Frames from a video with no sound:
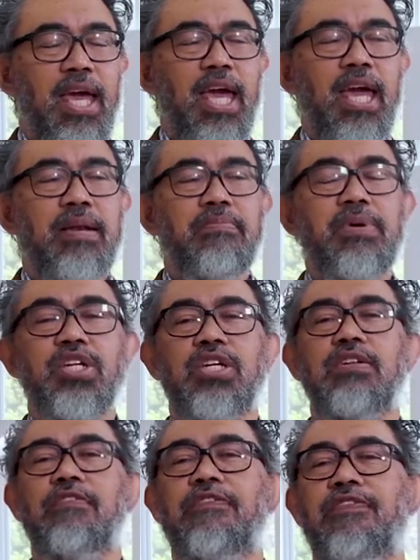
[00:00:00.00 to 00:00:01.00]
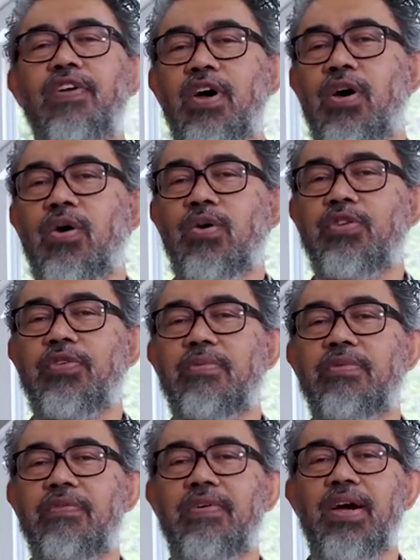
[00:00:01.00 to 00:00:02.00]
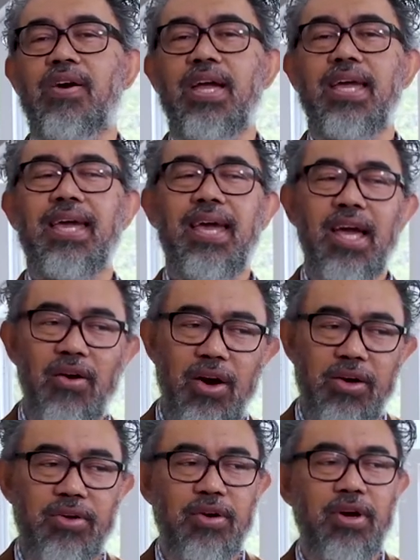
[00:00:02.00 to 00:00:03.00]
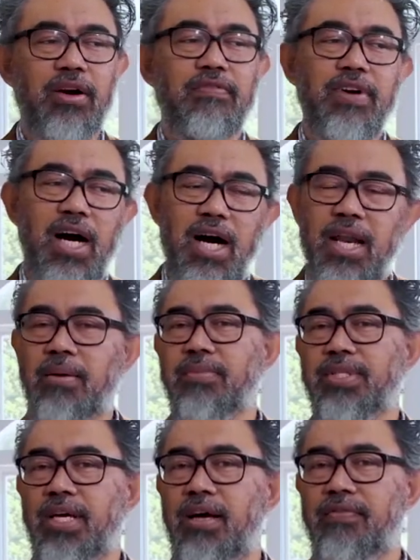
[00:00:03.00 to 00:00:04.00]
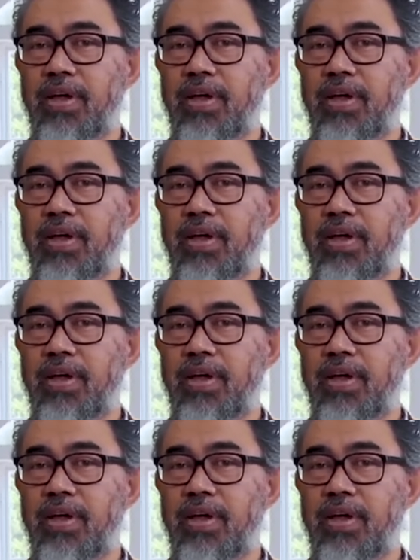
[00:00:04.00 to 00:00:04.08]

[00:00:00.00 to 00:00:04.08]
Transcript: And mission flows from the very character of God Himself.